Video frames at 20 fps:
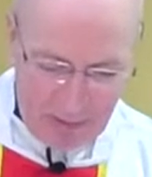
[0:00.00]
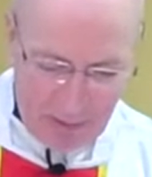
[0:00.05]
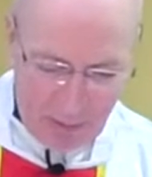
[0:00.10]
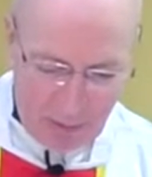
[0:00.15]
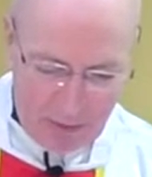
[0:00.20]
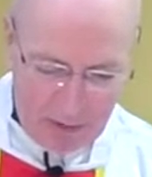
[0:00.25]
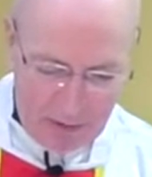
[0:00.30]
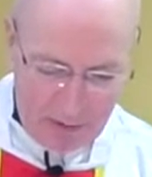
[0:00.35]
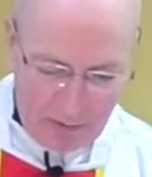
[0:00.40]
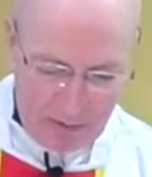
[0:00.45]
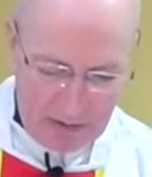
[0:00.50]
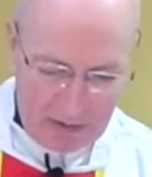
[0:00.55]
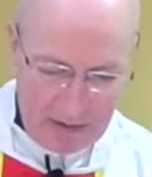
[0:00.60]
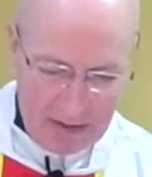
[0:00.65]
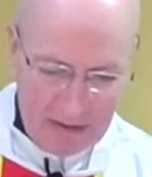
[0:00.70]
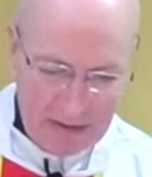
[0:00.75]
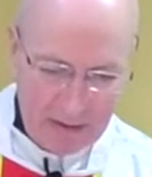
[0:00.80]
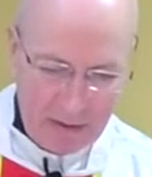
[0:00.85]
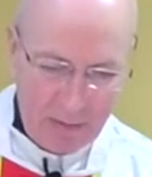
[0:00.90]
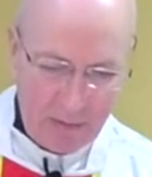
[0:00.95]
In the words of the
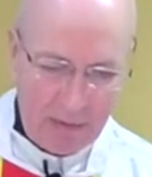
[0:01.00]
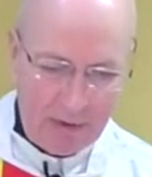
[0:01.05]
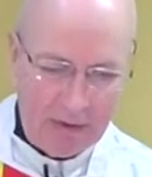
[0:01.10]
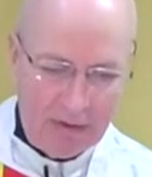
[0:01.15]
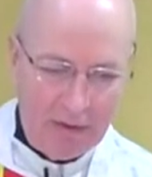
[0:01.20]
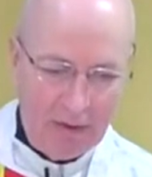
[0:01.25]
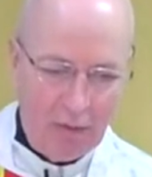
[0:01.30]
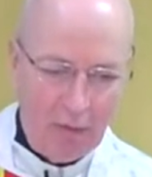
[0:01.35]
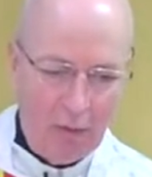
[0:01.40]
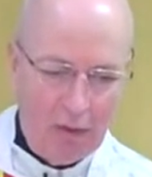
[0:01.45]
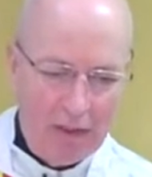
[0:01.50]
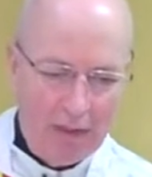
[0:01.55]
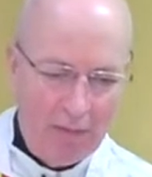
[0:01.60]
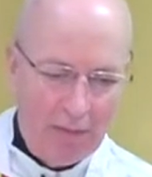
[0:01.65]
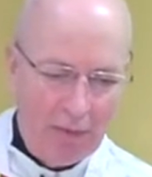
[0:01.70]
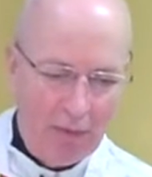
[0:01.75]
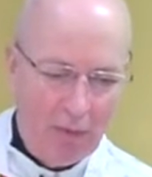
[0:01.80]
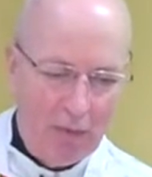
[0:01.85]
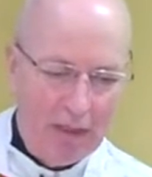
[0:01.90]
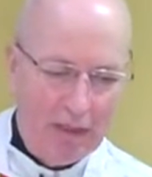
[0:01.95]
Gospel,
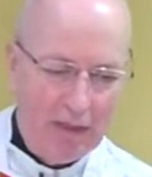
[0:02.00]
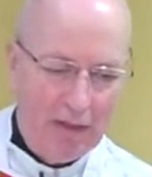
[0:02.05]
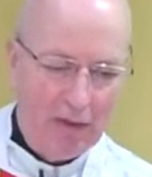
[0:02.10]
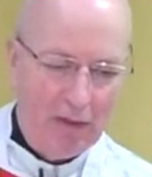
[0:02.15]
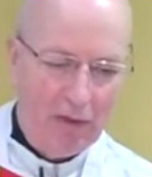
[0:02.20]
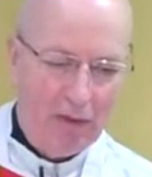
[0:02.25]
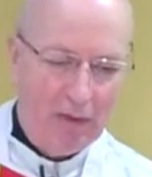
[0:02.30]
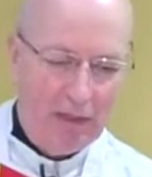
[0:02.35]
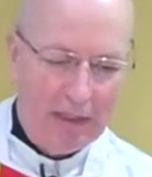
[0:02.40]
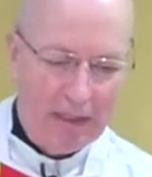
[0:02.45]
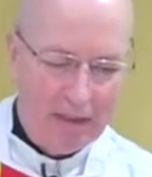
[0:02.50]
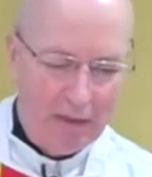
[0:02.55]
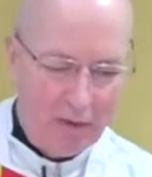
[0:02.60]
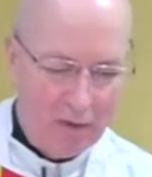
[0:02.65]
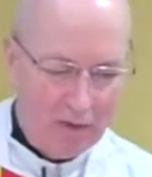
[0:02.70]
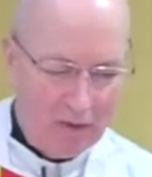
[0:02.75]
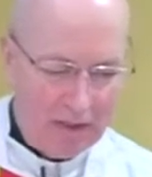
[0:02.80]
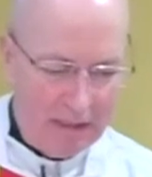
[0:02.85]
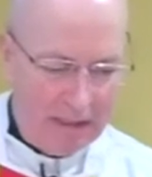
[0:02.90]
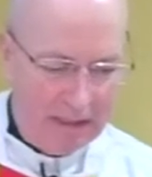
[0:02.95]
wipe away all our
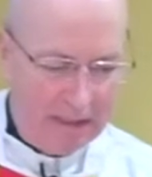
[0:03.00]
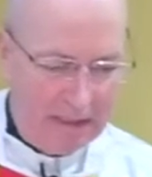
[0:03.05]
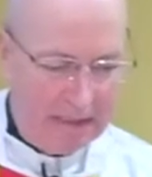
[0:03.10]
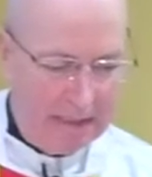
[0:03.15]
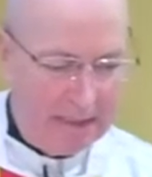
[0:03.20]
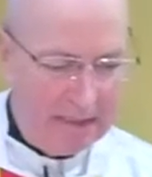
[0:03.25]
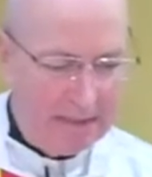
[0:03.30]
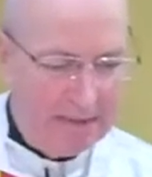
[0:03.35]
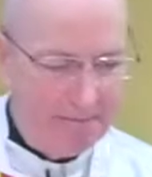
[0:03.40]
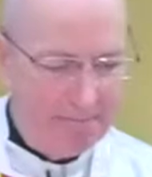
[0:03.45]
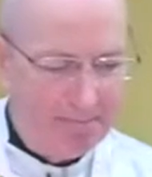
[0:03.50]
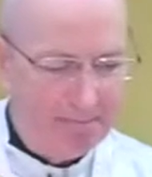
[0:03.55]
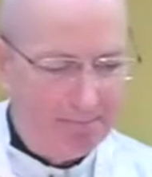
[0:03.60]
sins.